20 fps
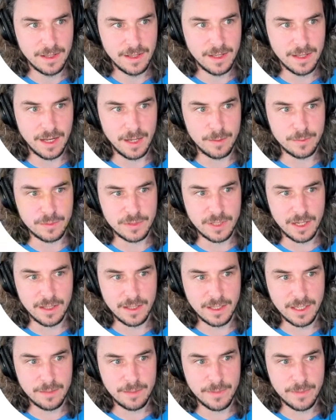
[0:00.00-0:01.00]
I'm
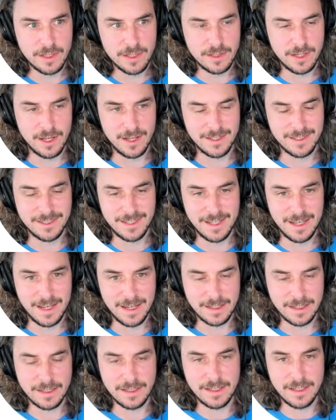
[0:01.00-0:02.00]
telling it my tech
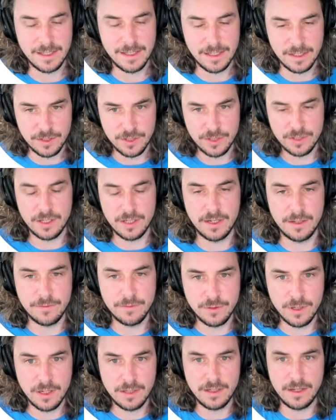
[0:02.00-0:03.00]
stack, again, just kind of
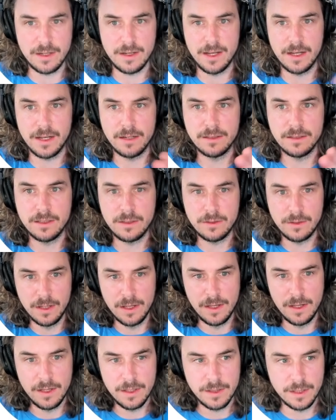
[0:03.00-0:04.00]
trying to narrow
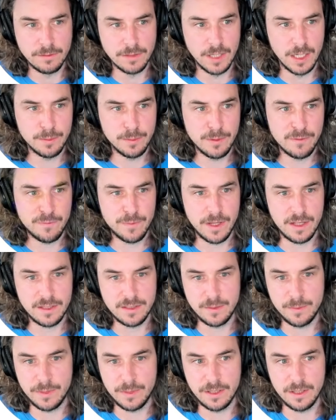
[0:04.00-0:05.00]
the realm of
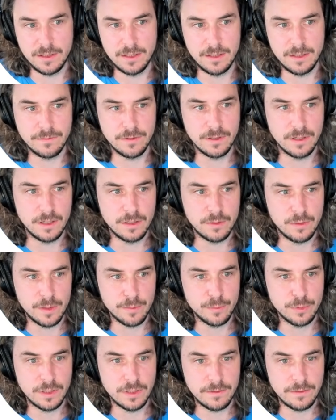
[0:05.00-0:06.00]
possibility for
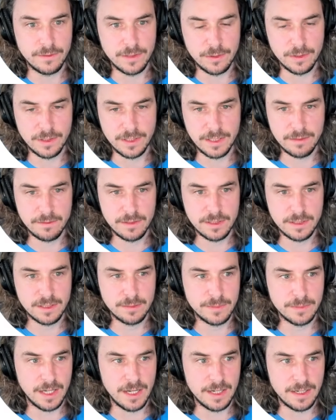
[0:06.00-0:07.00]
O1-preview and give it
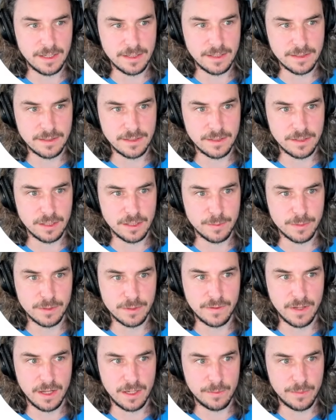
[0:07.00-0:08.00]
some guidance in terms
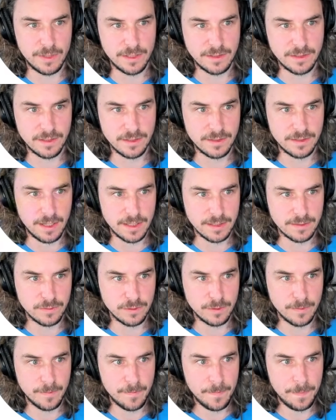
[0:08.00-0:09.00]
of how to be
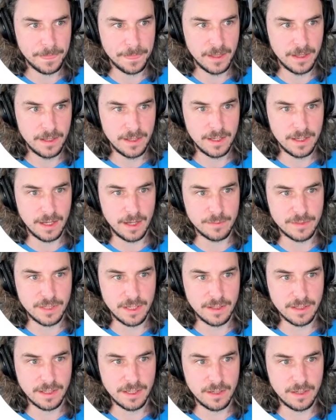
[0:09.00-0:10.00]
successful. I'm
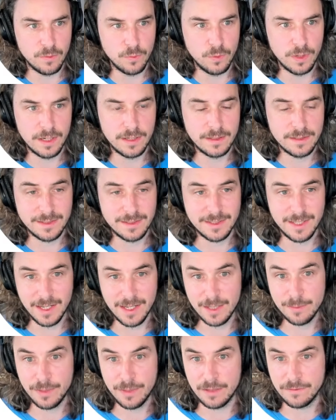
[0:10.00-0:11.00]
telling it what
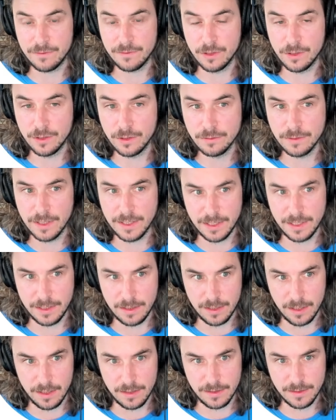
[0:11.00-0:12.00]
setup I've already
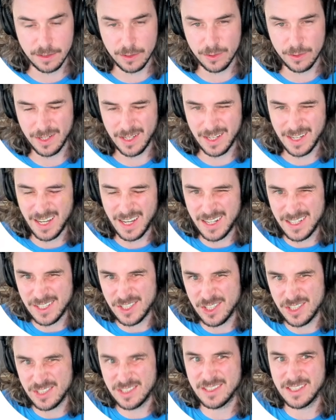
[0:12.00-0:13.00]
done so it can kind of
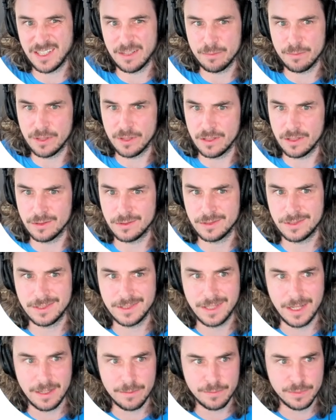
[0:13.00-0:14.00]
just skip those
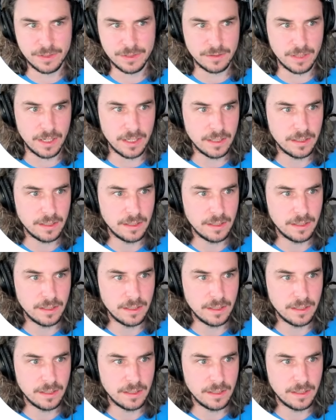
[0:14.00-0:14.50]
steps, right?